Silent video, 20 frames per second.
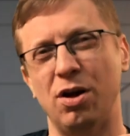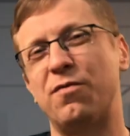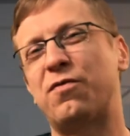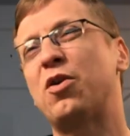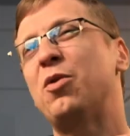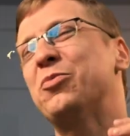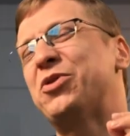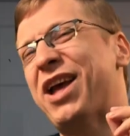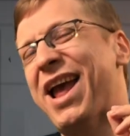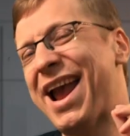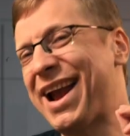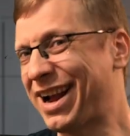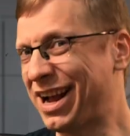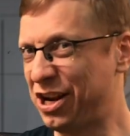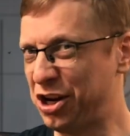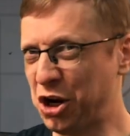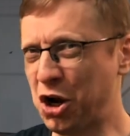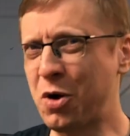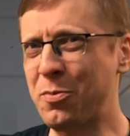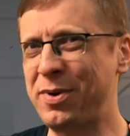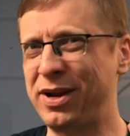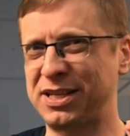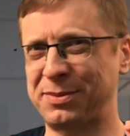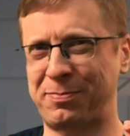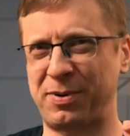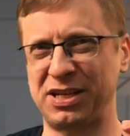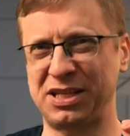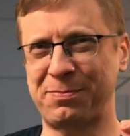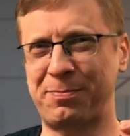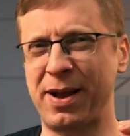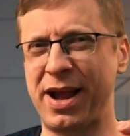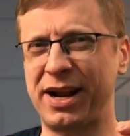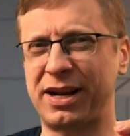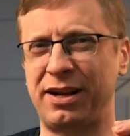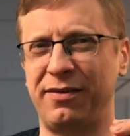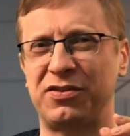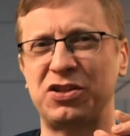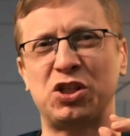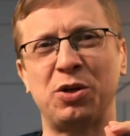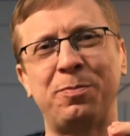From the economics
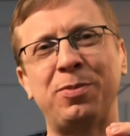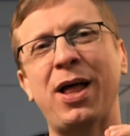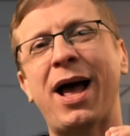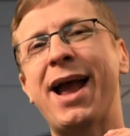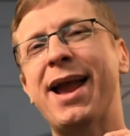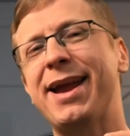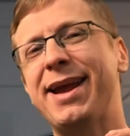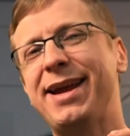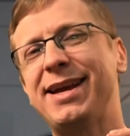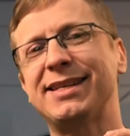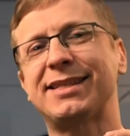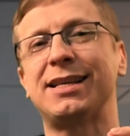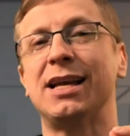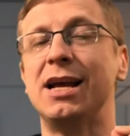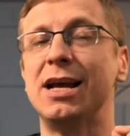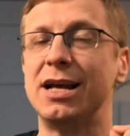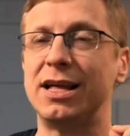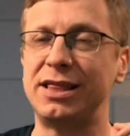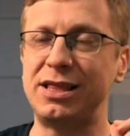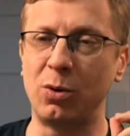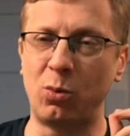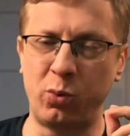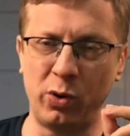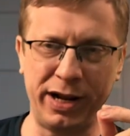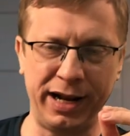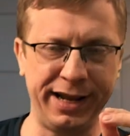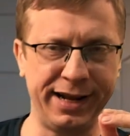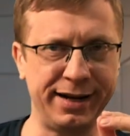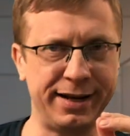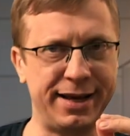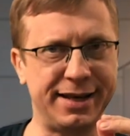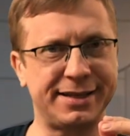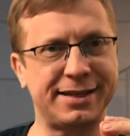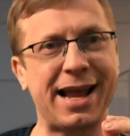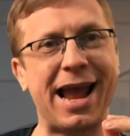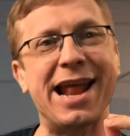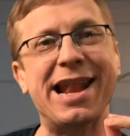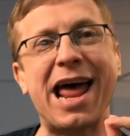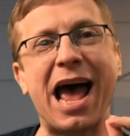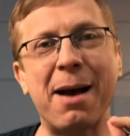perspective, supply is the
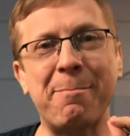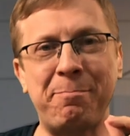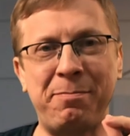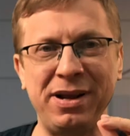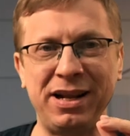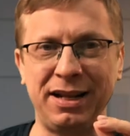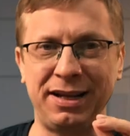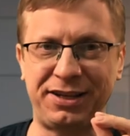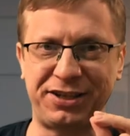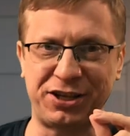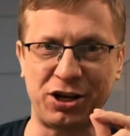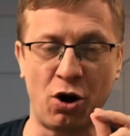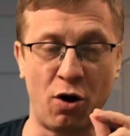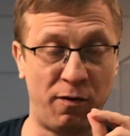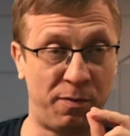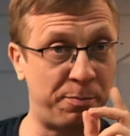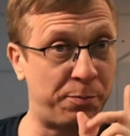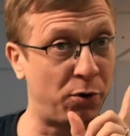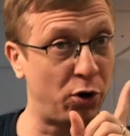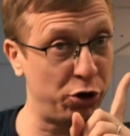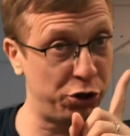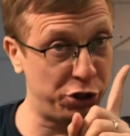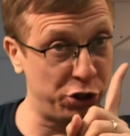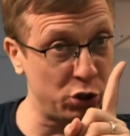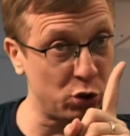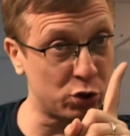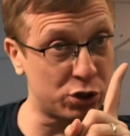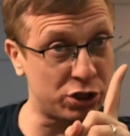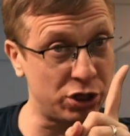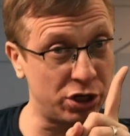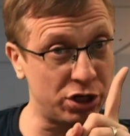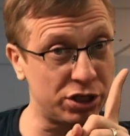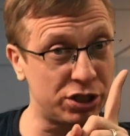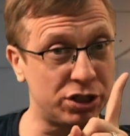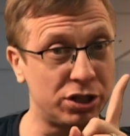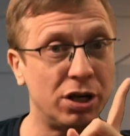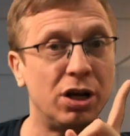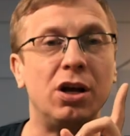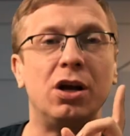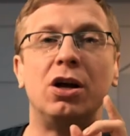willingness and ability of
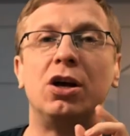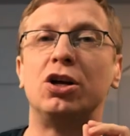producers